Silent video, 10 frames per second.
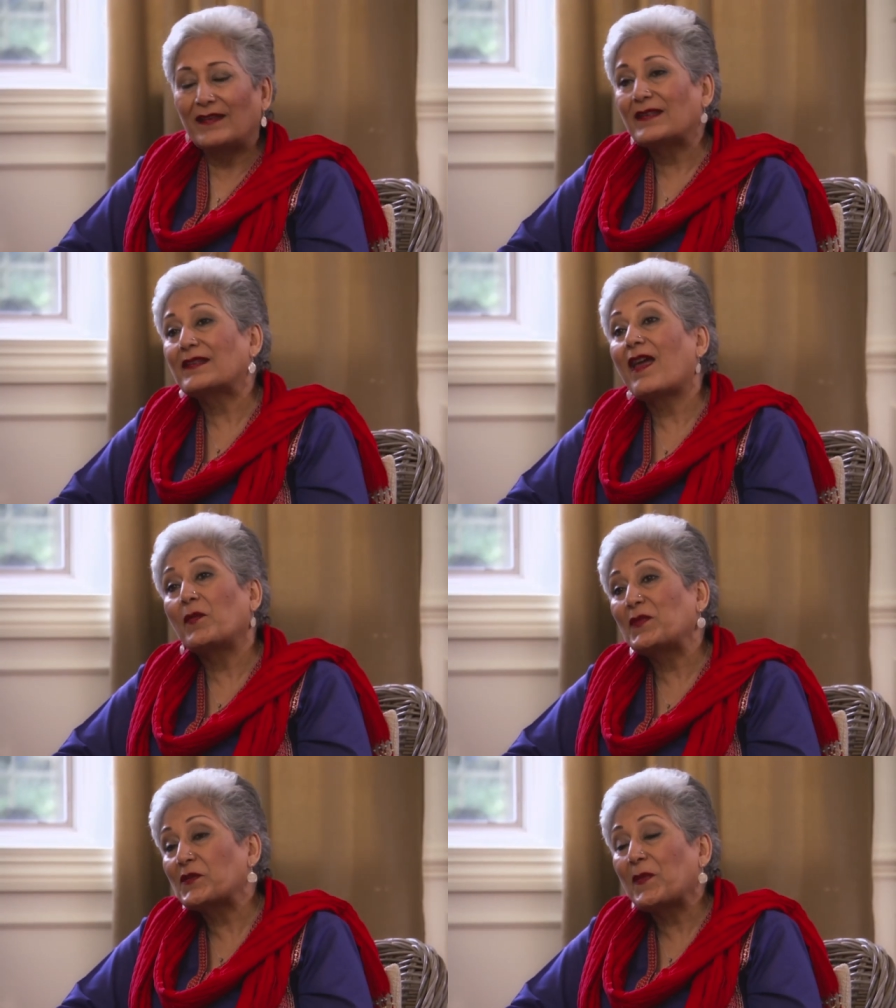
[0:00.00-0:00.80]

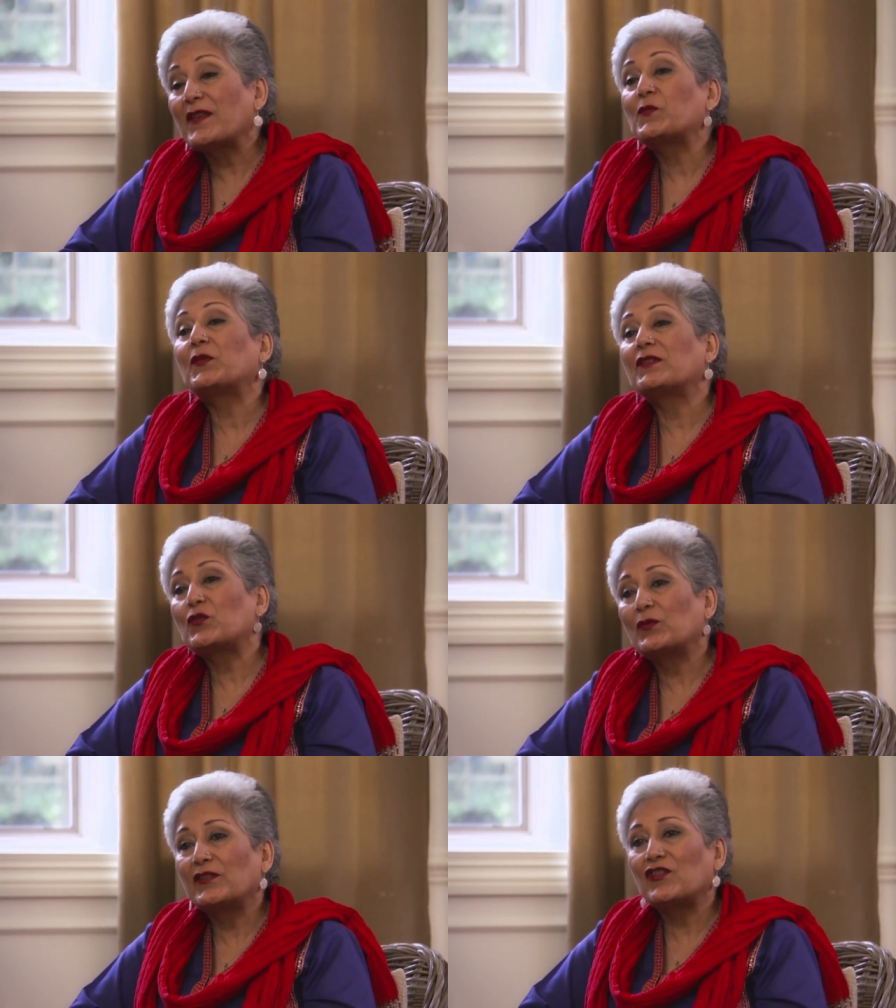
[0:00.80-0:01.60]
Islam is my
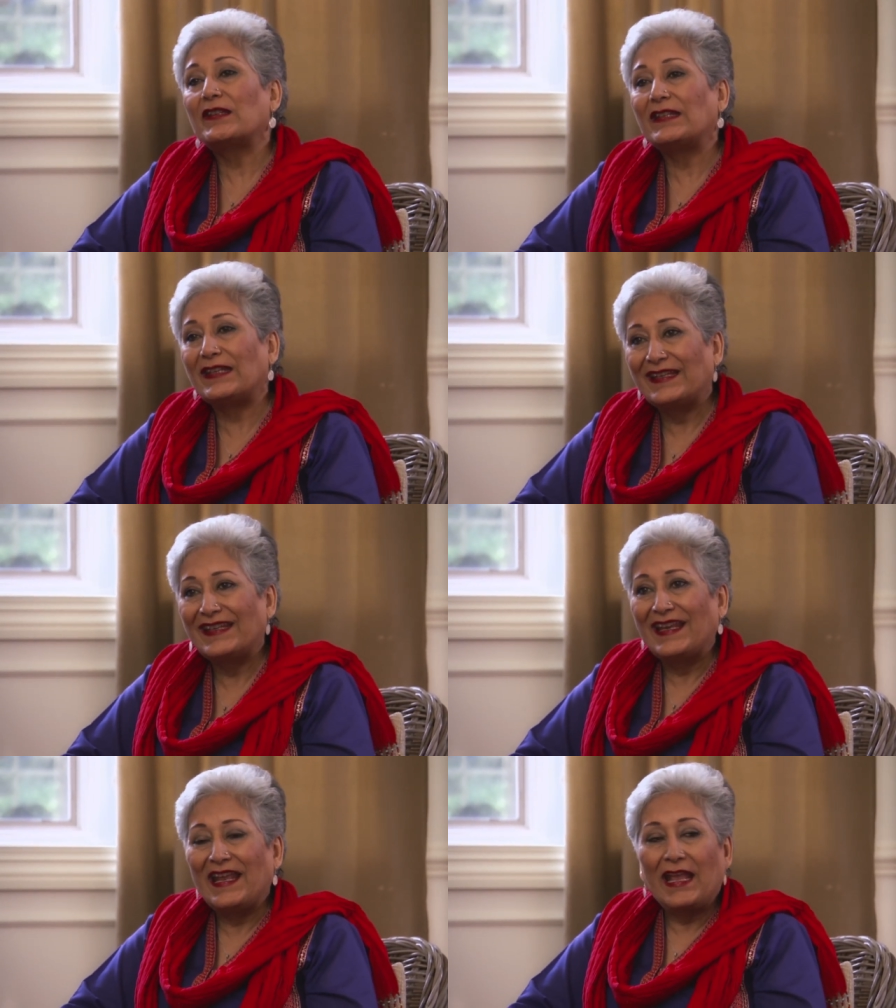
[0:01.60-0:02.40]
spiritual journey.
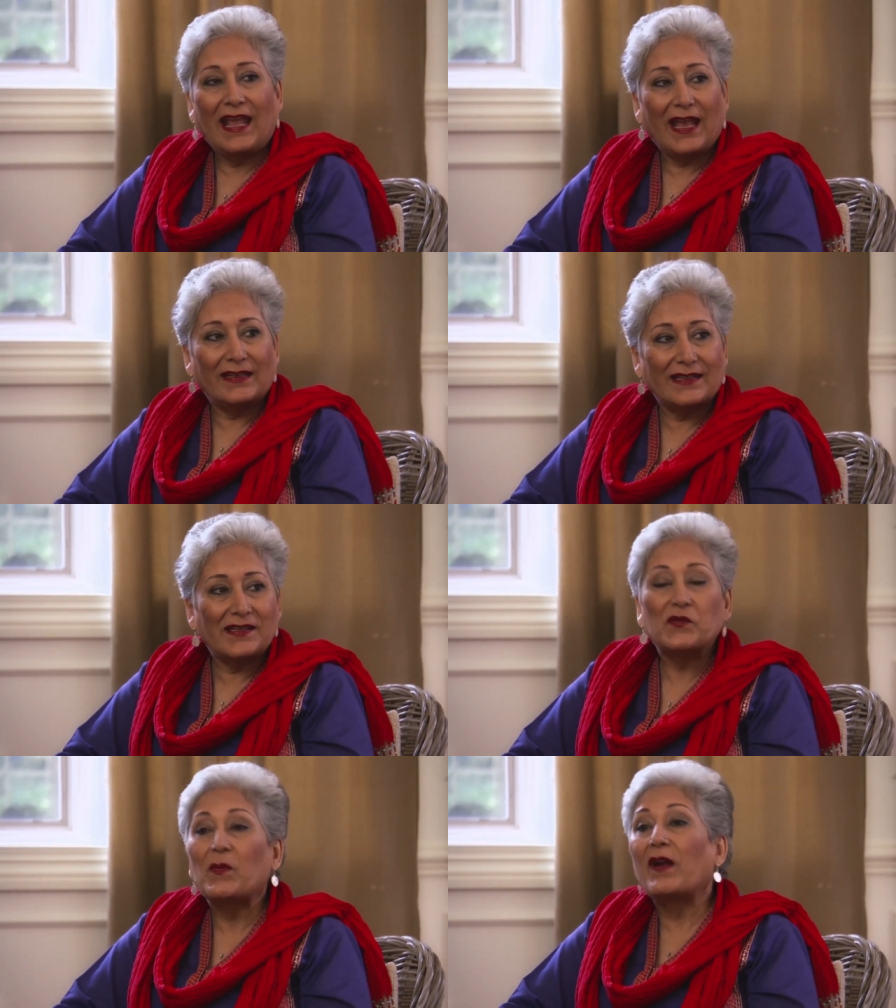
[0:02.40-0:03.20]
And
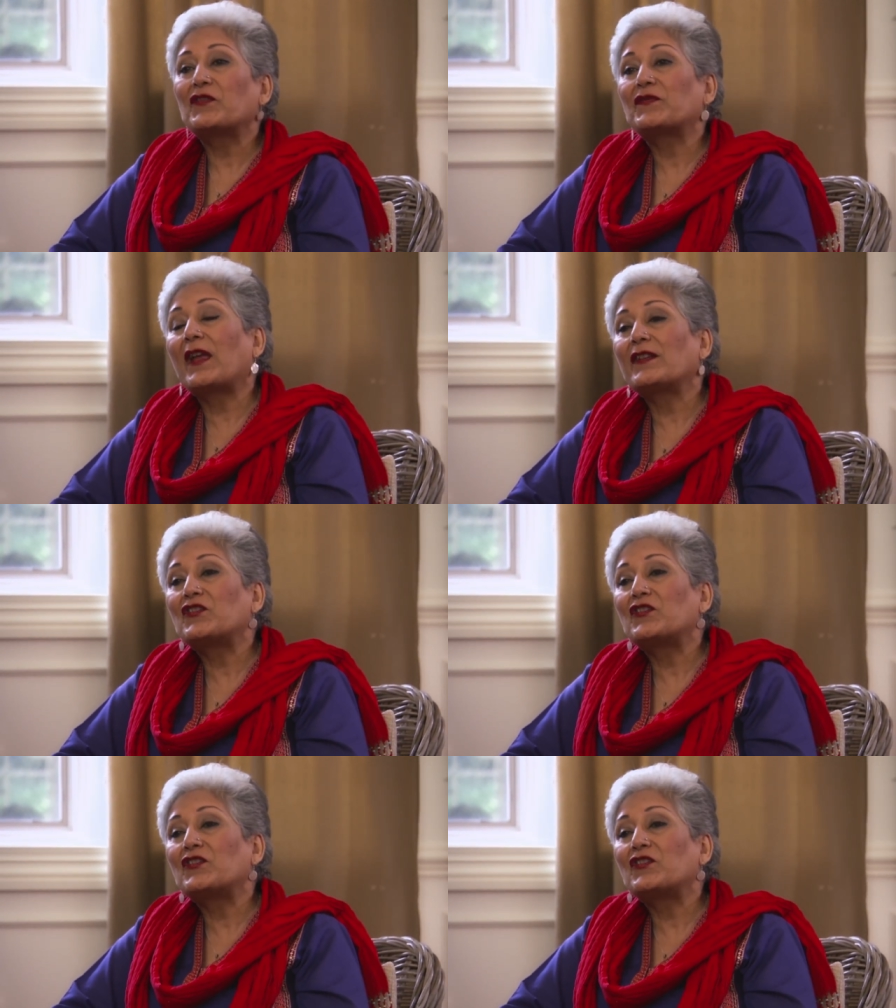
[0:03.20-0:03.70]
it is part of that